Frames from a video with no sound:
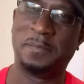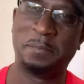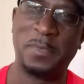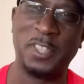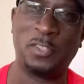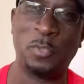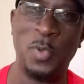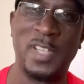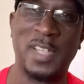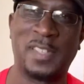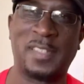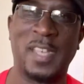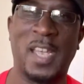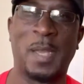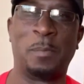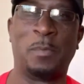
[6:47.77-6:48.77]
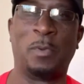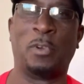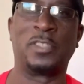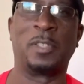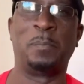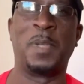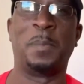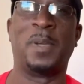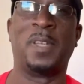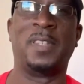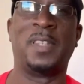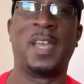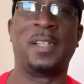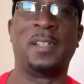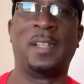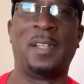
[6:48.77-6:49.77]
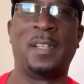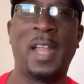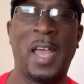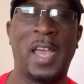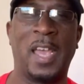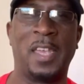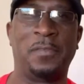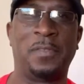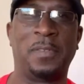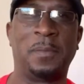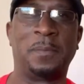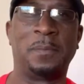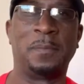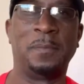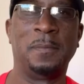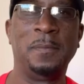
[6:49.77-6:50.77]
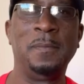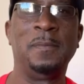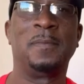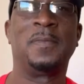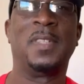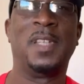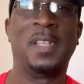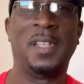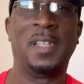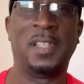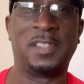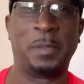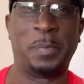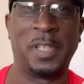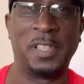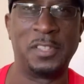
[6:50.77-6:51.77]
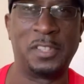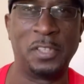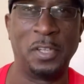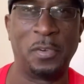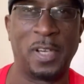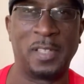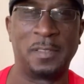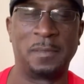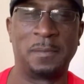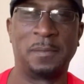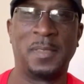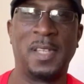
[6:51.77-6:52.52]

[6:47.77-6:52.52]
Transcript: between the time, always remember that life is to be enjoyed.